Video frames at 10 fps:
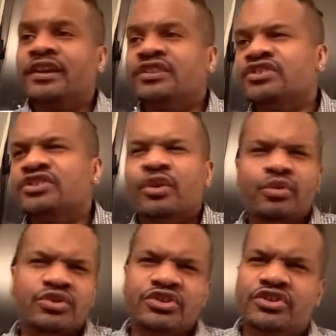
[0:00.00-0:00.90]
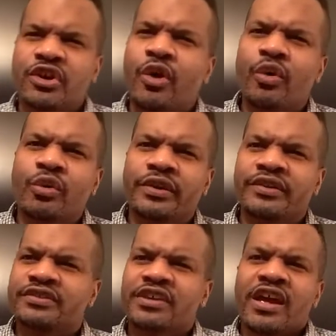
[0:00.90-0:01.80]
She said, oh, she's cold. And
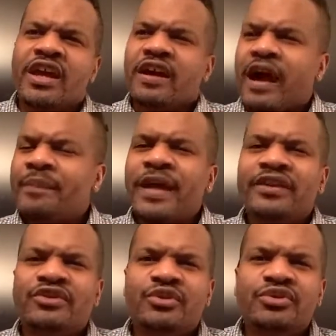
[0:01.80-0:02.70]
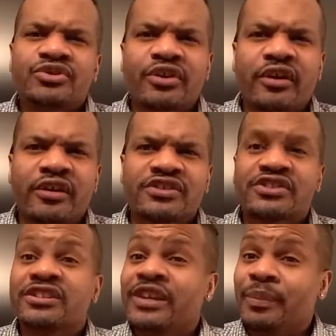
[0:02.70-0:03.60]
I'm not used to her
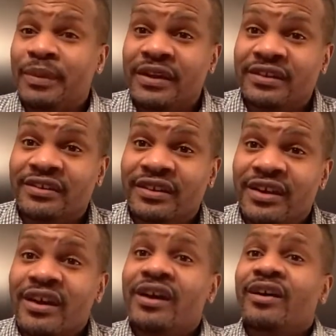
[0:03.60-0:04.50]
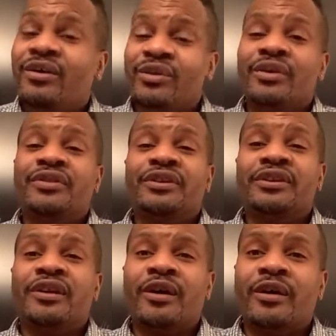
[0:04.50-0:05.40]
sleeping on the
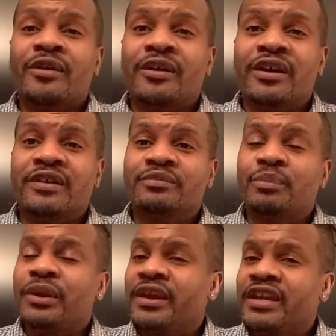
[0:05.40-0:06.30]
plane.